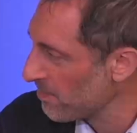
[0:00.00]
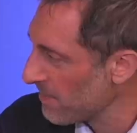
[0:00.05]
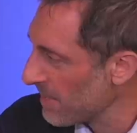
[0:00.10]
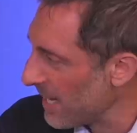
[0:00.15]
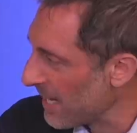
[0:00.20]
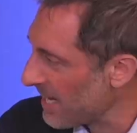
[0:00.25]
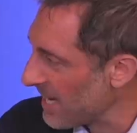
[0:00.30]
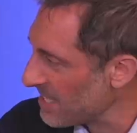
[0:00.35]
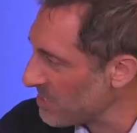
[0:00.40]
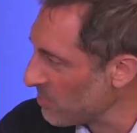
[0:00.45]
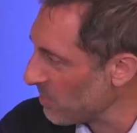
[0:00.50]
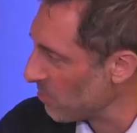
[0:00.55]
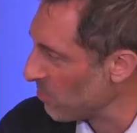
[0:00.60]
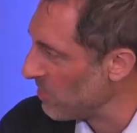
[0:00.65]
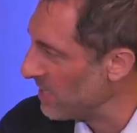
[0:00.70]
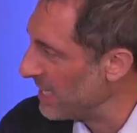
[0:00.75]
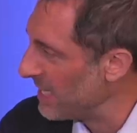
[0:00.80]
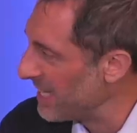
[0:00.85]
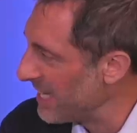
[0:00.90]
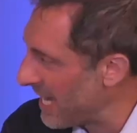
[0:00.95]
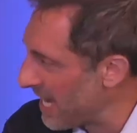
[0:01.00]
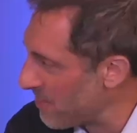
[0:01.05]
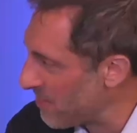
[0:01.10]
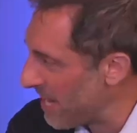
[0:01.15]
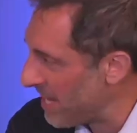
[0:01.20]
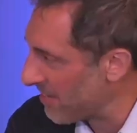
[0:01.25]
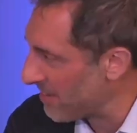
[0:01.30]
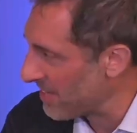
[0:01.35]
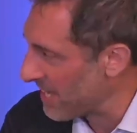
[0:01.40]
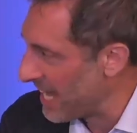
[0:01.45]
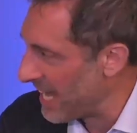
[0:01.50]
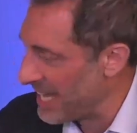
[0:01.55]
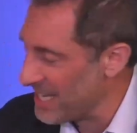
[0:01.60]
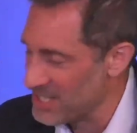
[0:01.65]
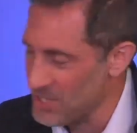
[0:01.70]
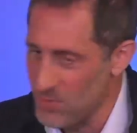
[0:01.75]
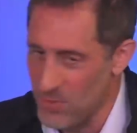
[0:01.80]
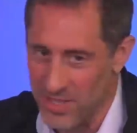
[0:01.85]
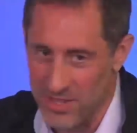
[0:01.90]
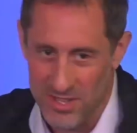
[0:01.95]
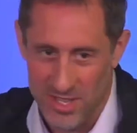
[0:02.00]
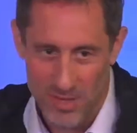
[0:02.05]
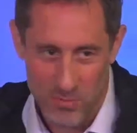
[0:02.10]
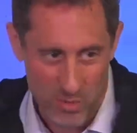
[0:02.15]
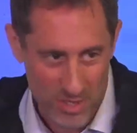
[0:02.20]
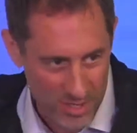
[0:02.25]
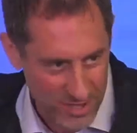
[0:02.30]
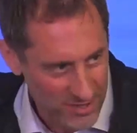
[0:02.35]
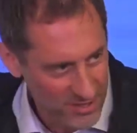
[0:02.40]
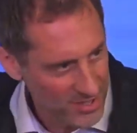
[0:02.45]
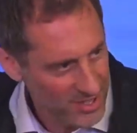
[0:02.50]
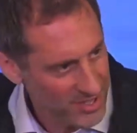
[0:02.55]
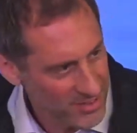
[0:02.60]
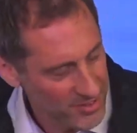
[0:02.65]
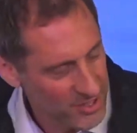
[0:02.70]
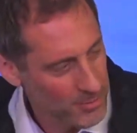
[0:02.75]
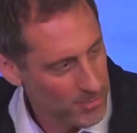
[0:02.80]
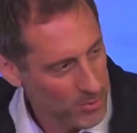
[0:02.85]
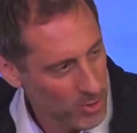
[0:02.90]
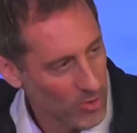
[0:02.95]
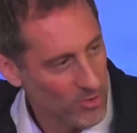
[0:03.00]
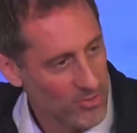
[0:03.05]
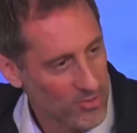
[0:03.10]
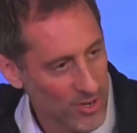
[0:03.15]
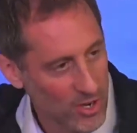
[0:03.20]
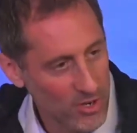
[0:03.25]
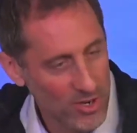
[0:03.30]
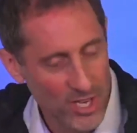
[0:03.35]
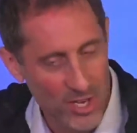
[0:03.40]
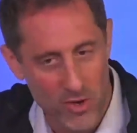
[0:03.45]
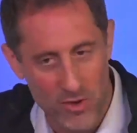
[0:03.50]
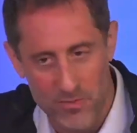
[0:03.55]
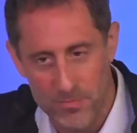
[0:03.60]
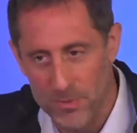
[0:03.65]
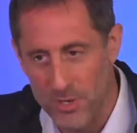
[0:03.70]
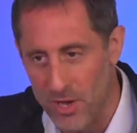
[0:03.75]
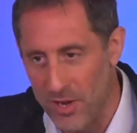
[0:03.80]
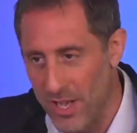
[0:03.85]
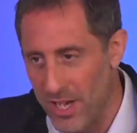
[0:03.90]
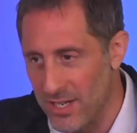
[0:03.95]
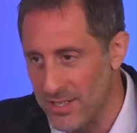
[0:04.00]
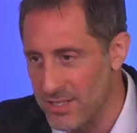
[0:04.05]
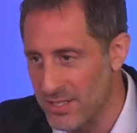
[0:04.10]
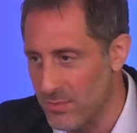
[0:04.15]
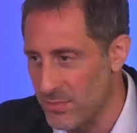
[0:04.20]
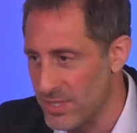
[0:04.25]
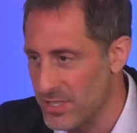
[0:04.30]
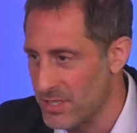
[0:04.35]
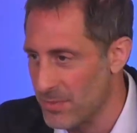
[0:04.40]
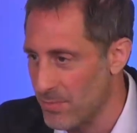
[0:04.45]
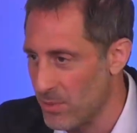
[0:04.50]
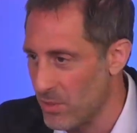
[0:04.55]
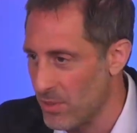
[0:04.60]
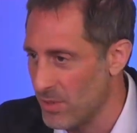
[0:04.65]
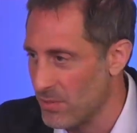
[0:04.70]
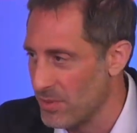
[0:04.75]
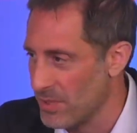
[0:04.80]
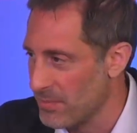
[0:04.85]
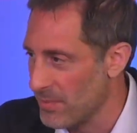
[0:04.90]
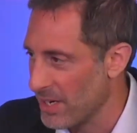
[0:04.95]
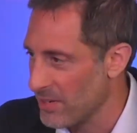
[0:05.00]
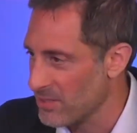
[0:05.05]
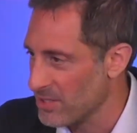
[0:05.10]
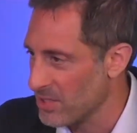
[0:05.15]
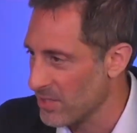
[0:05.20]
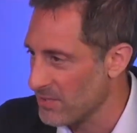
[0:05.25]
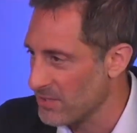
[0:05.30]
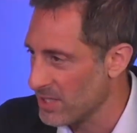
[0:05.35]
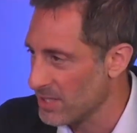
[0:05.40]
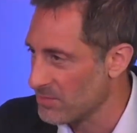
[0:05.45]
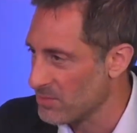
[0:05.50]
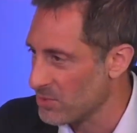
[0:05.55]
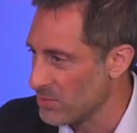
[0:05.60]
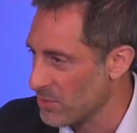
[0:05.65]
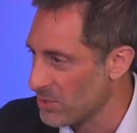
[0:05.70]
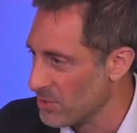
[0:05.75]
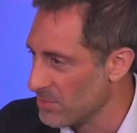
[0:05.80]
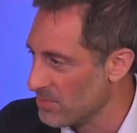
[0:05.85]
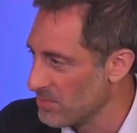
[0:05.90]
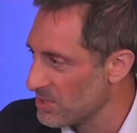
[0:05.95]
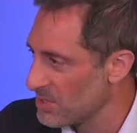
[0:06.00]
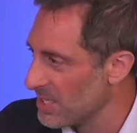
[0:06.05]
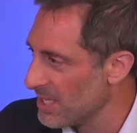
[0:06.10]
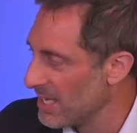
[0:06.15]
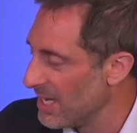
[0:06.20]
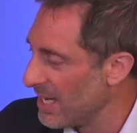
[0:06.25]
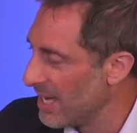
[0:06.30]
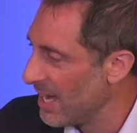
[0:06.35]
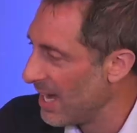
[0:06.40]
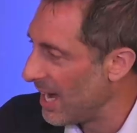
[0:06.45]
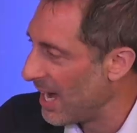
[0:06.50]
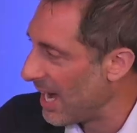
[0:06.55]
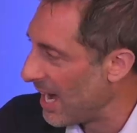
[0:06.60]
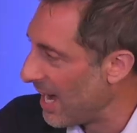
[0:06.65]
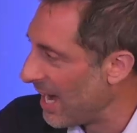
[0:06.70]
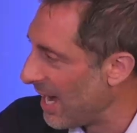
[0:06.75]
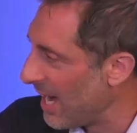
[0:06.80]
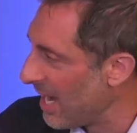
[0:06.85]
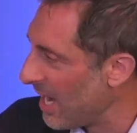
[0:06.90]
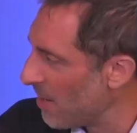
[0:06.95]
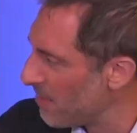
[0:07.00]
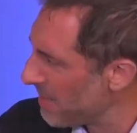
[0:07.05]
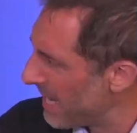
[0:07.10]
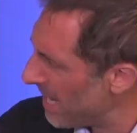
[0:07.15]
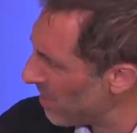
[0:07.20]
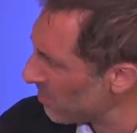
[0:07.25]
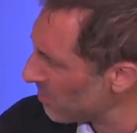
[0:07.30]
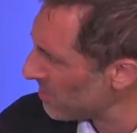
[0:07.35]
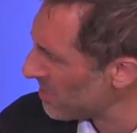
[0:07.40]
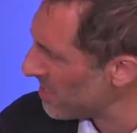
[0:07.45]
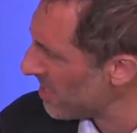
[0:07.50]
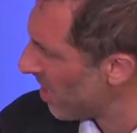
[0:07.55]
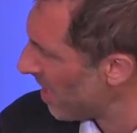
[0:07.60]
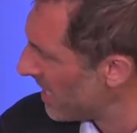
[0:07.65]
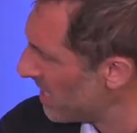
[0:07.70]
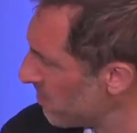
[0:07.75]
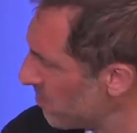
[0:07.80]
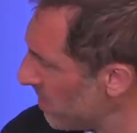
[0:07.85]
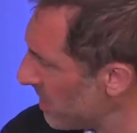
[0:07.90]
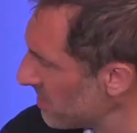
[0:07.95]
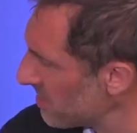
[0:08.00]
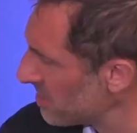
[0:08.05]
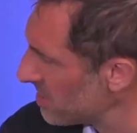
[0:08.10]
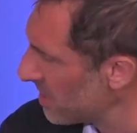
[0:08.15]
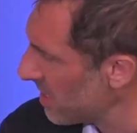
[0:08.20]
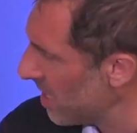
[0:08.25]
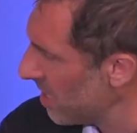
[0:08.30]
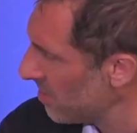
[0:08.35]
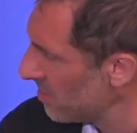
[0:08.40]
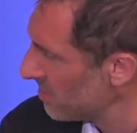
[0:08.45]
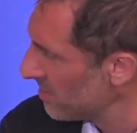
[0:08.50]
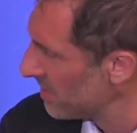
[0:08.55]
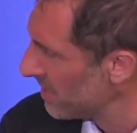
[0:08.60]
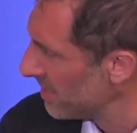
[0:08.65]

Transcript: I guess we really came out of the gates with the portfolio of products that we support with Microsoft Teams Rooms about 9 months ago.